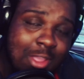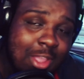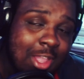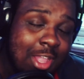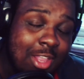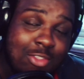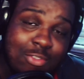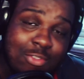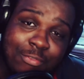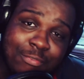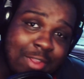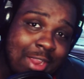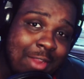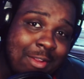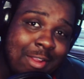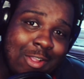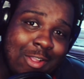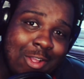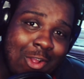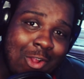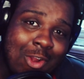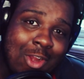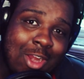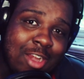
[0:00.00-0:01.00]
It's very
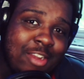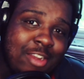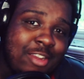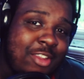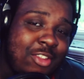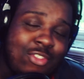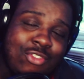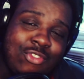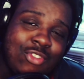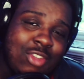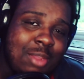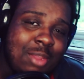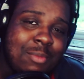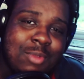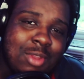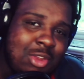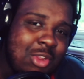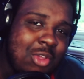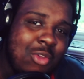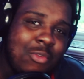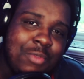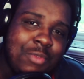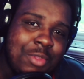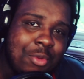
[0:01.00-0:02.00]
hard to stream to
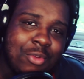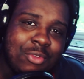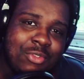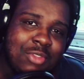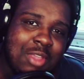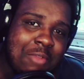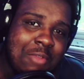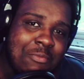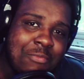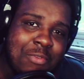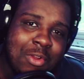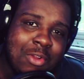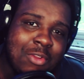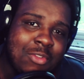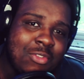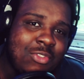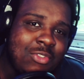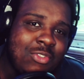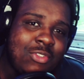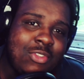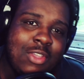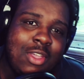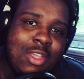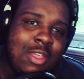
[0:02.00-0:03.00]
no viewers at
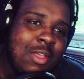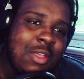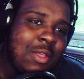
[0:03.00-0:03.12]
first,